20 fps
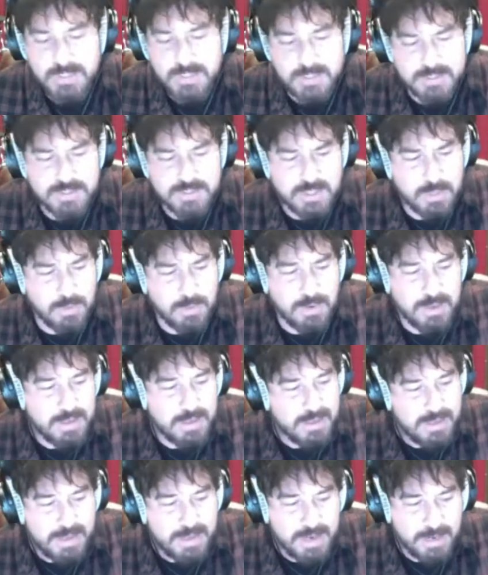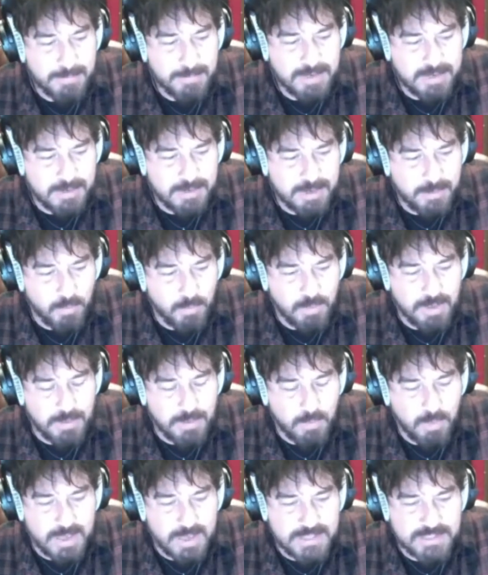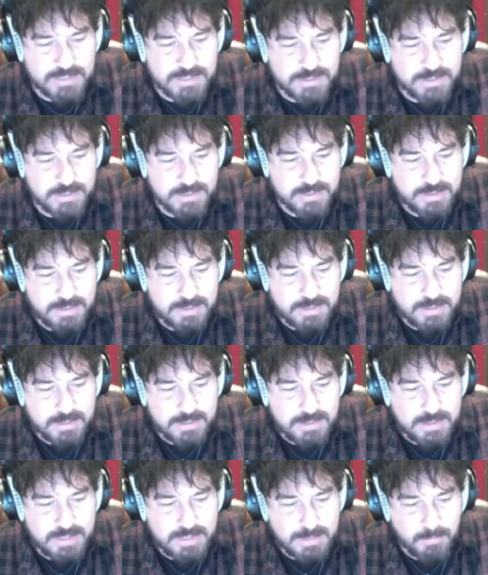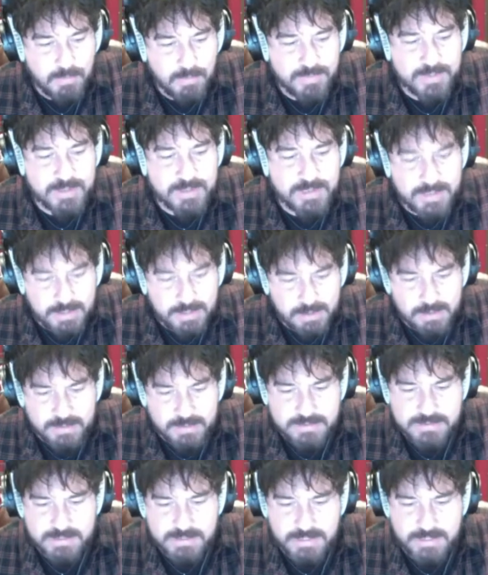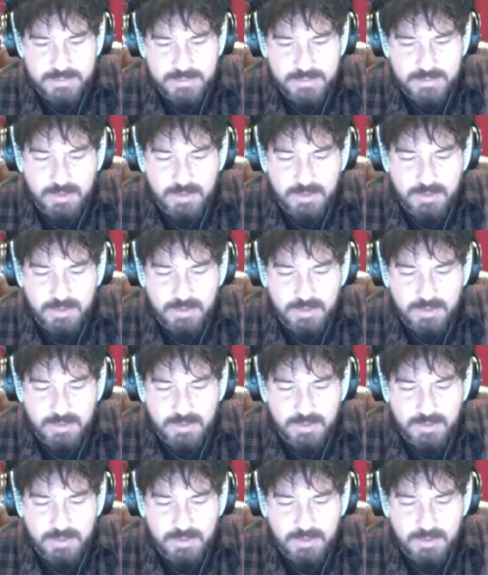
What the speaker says: So I mean, and watching him with the lyrics and